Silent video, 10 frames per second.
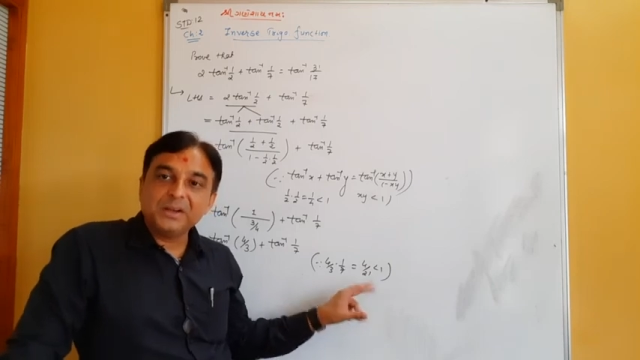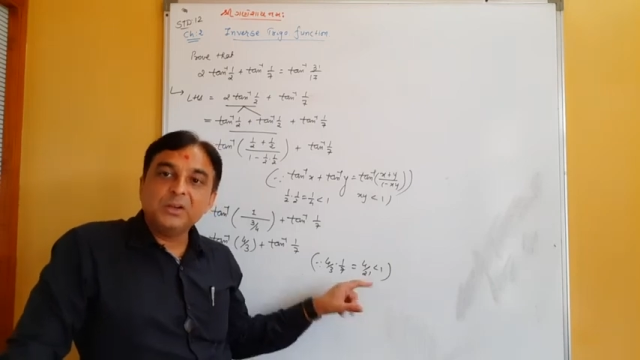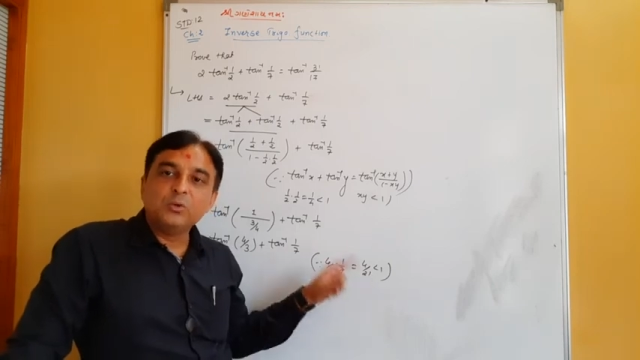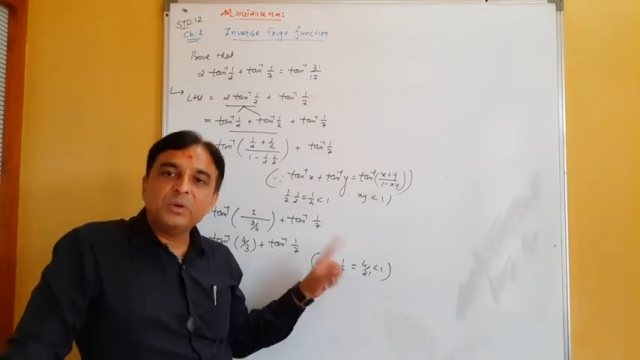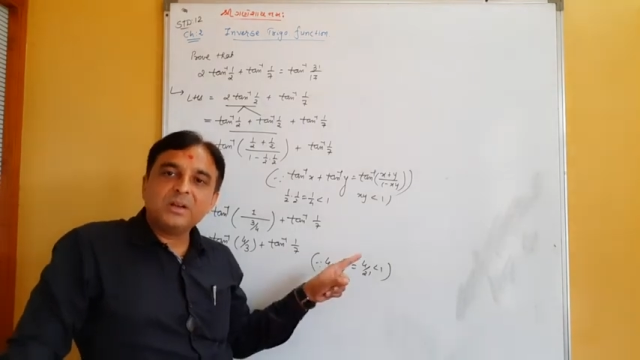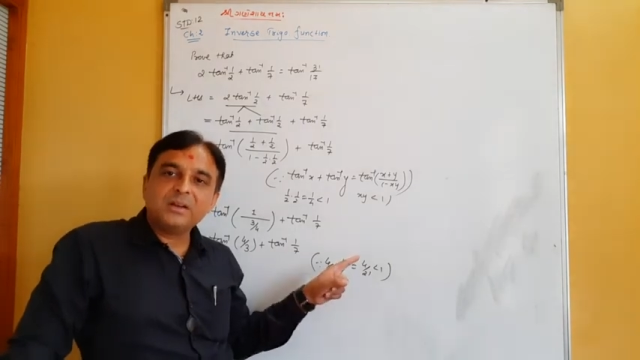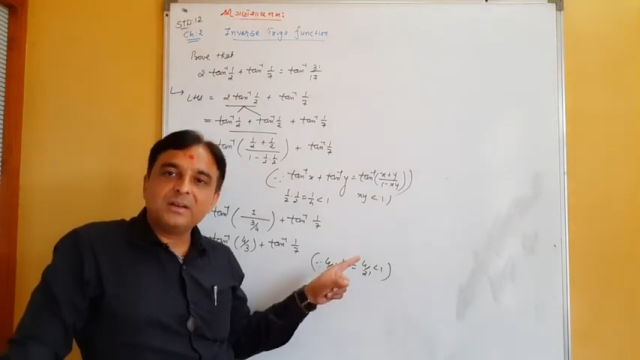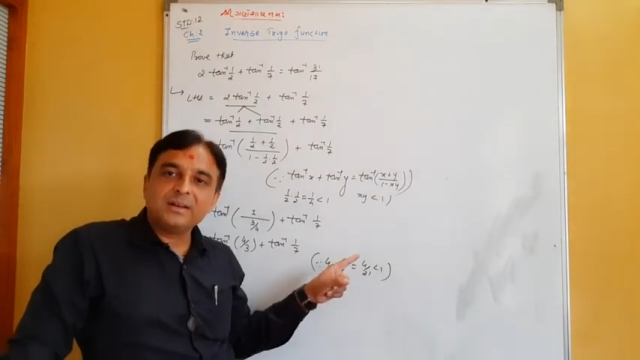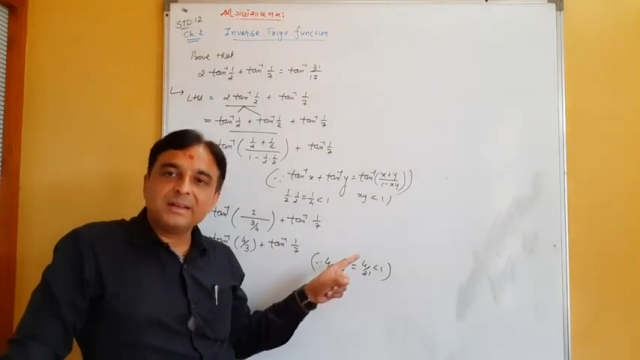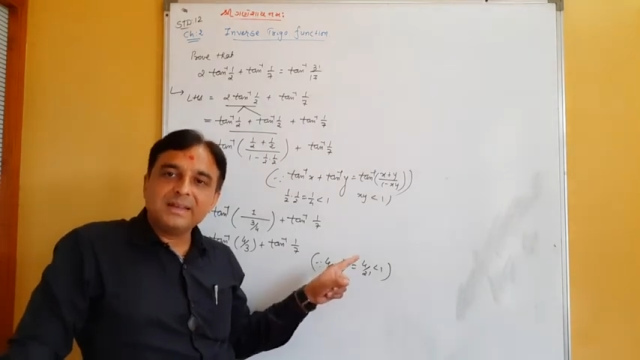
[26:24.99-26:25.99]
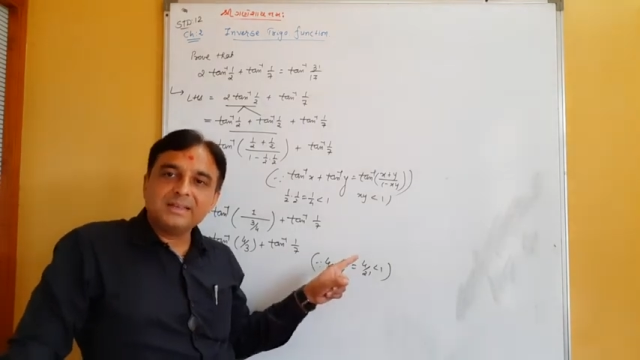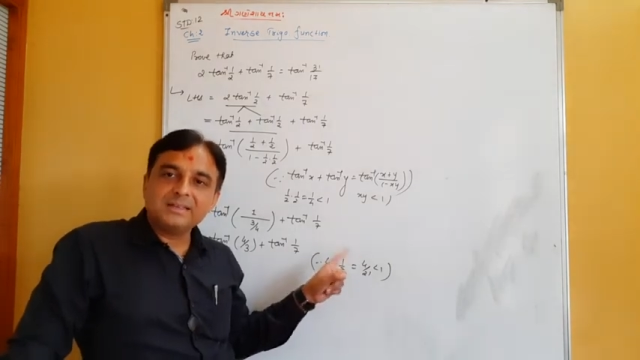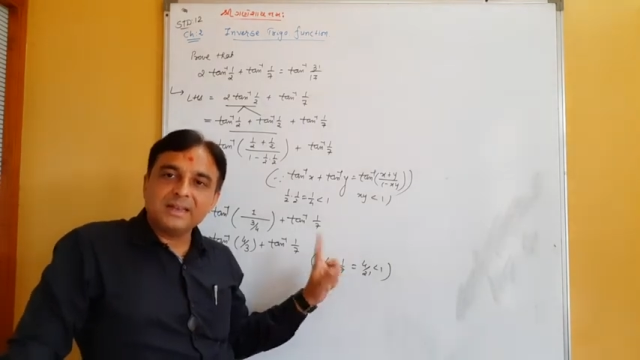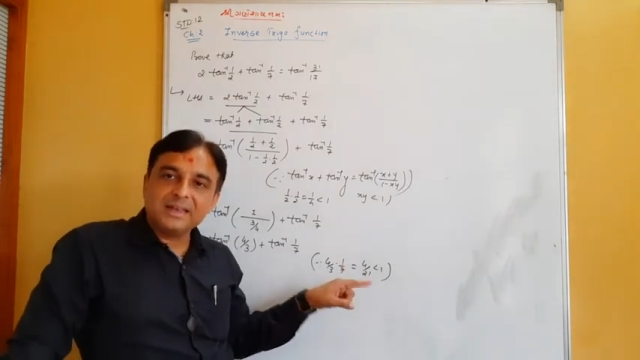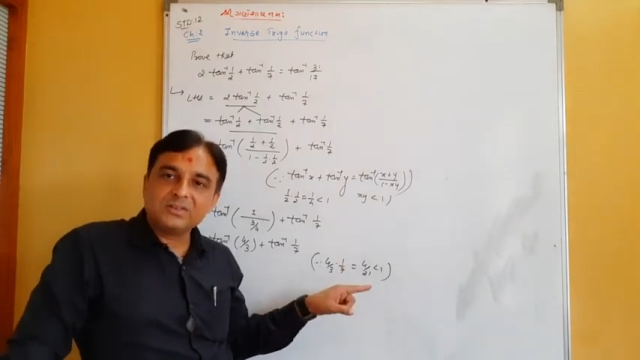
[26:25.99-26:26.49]
Numerator
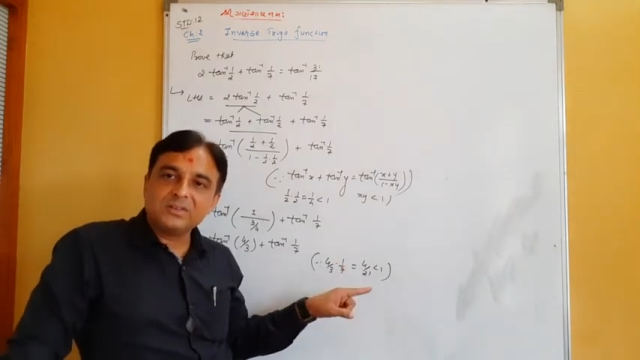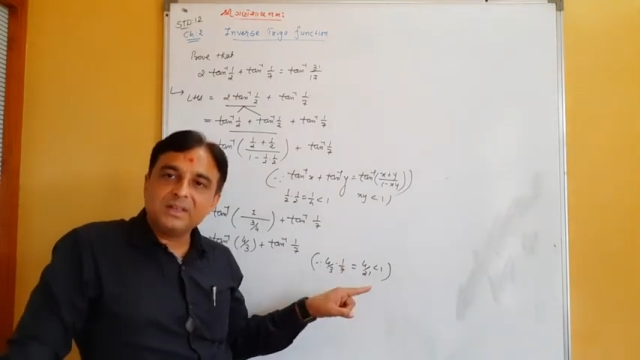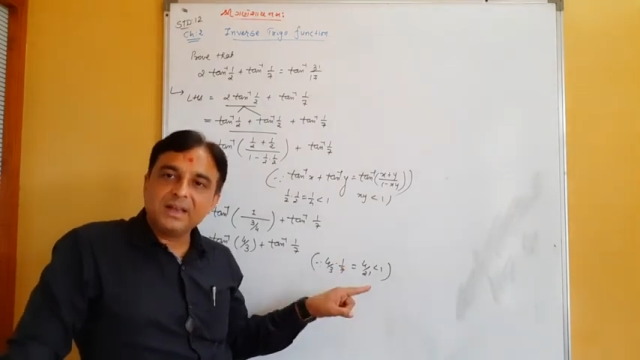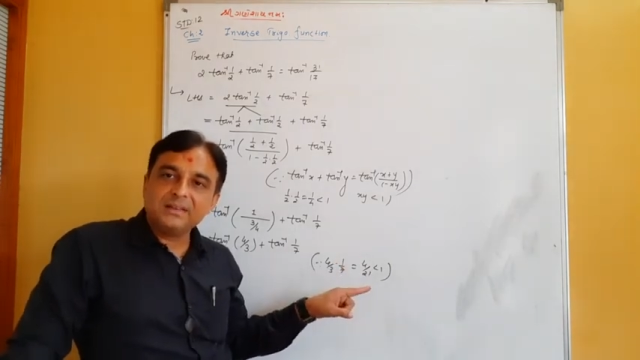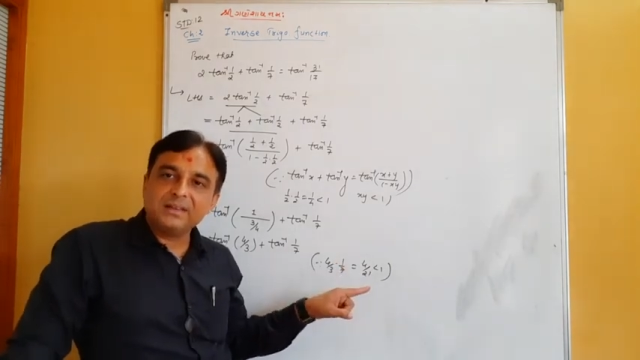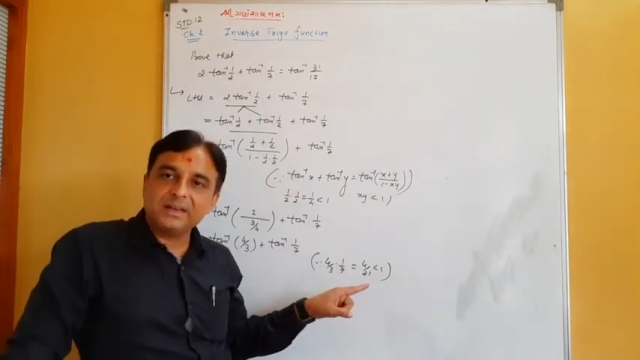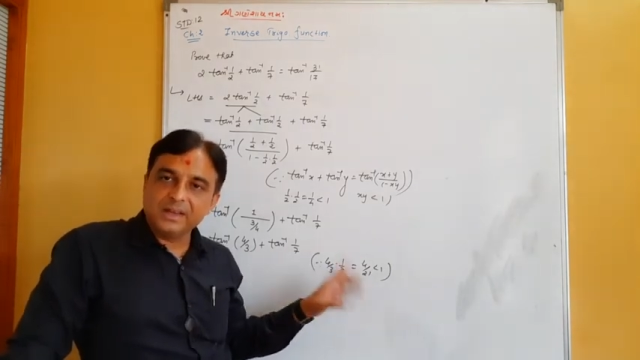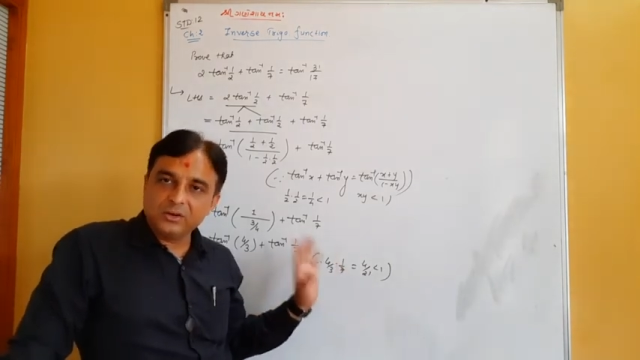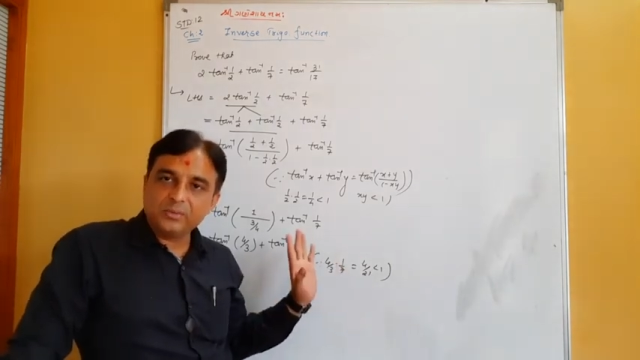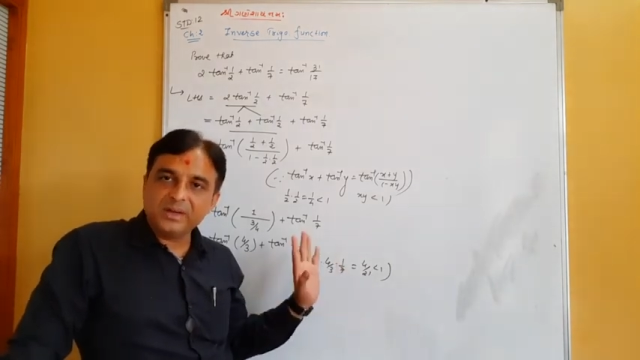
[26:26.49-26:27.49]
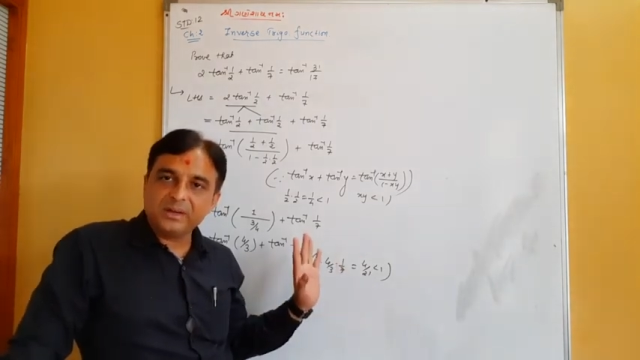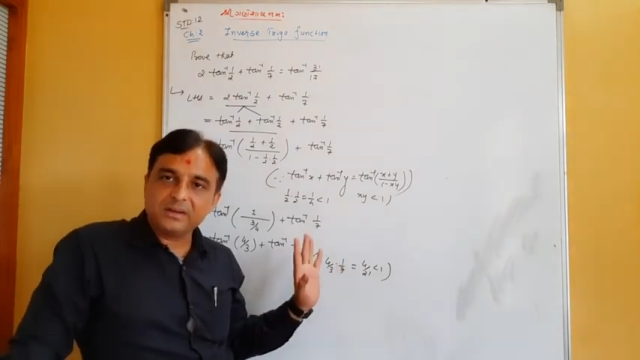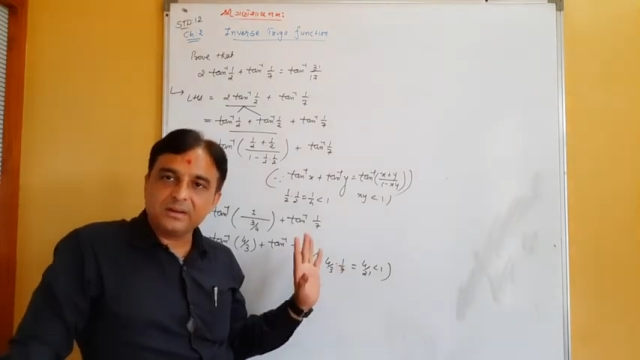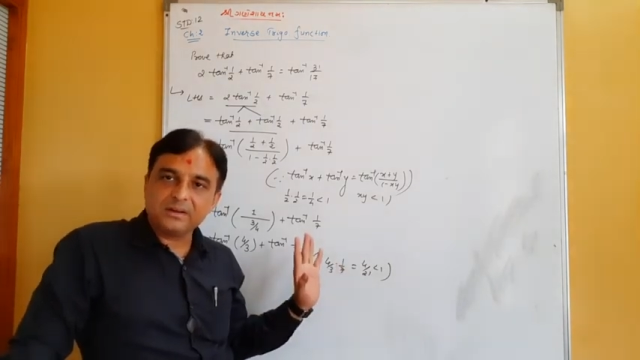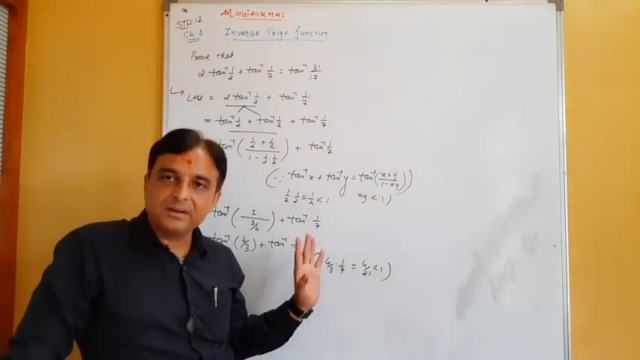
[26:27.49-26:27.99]
is less than the
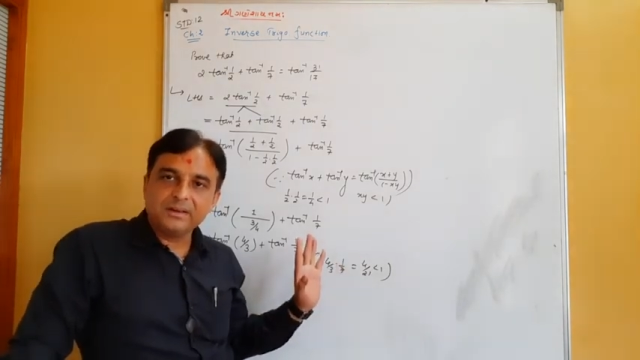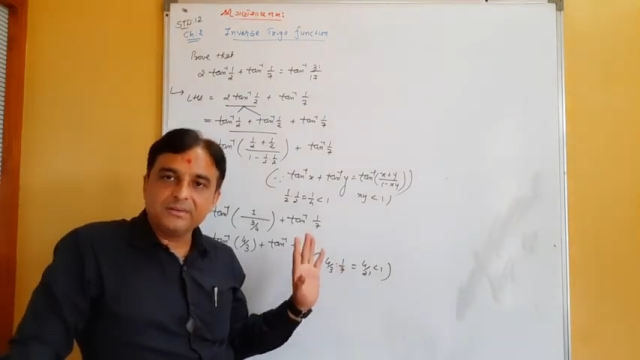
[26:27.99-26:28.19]
denominator,